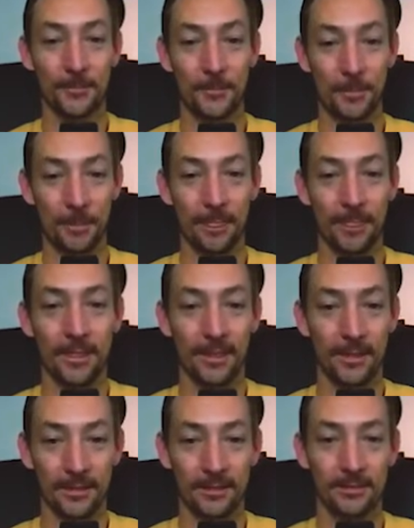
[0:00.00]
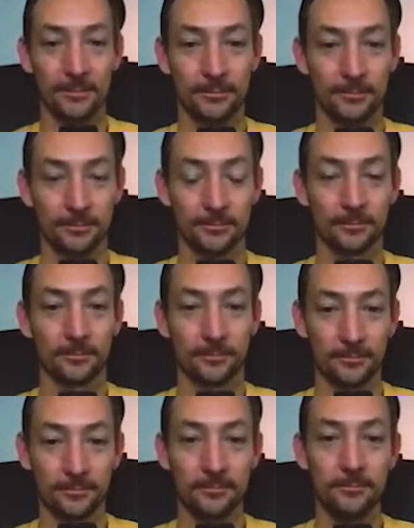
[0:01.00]

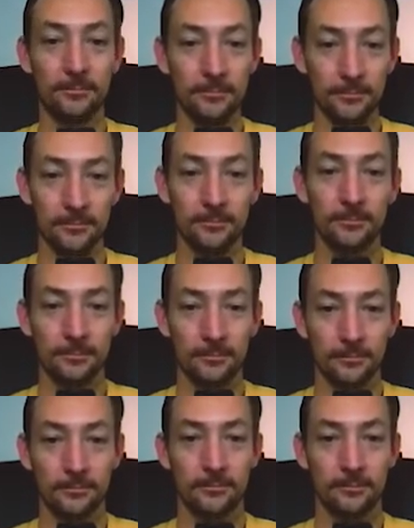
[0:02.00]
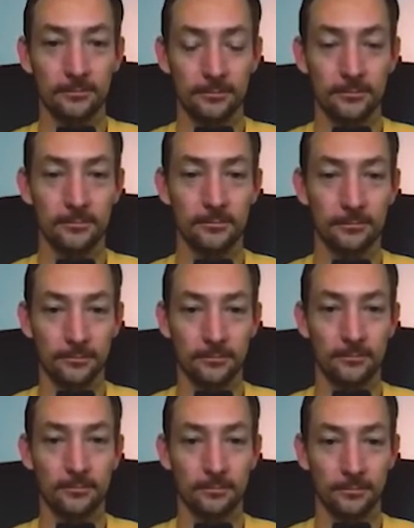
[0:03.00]

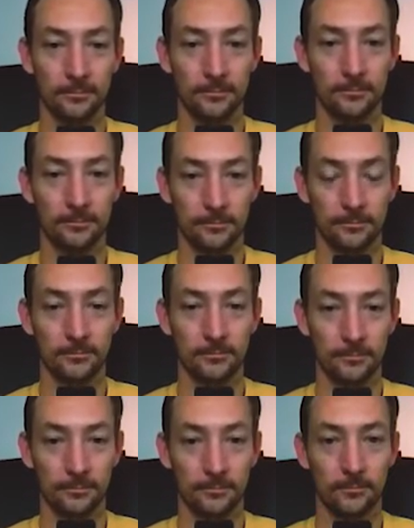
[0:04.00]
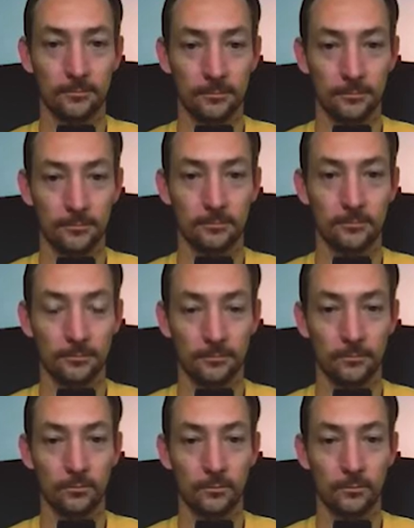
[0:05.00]
(silent)